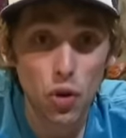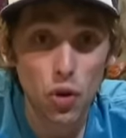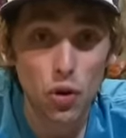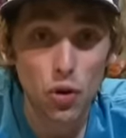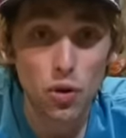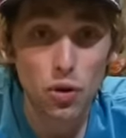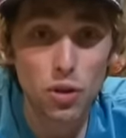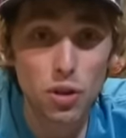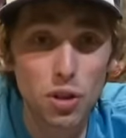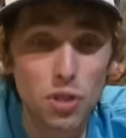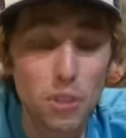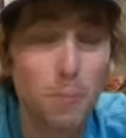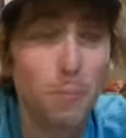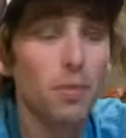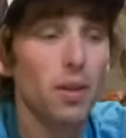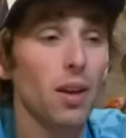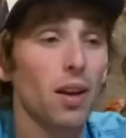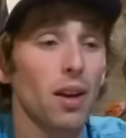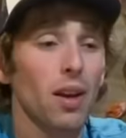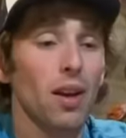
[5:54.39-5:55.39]
use.
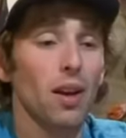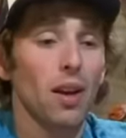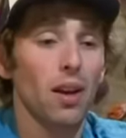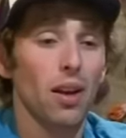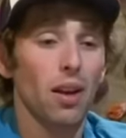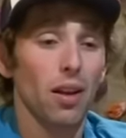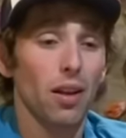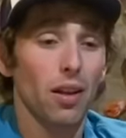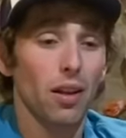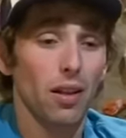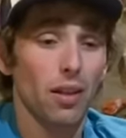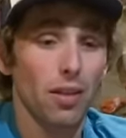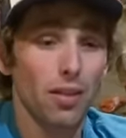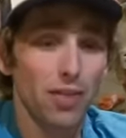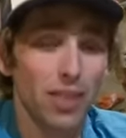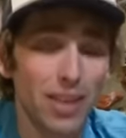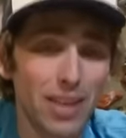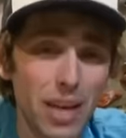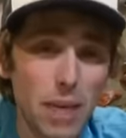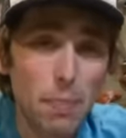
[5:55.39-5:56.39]

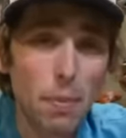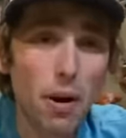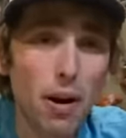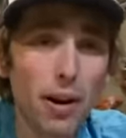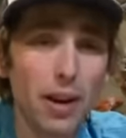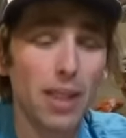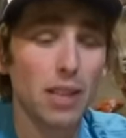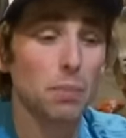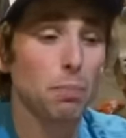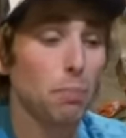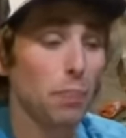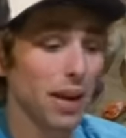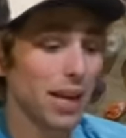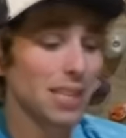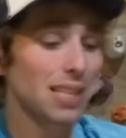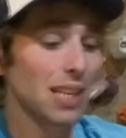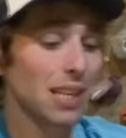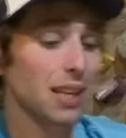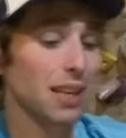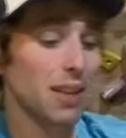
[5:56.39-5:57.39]
The knee bar is
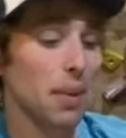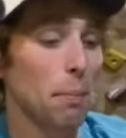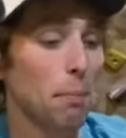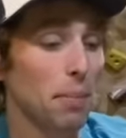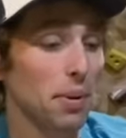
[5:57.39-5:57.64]
basically the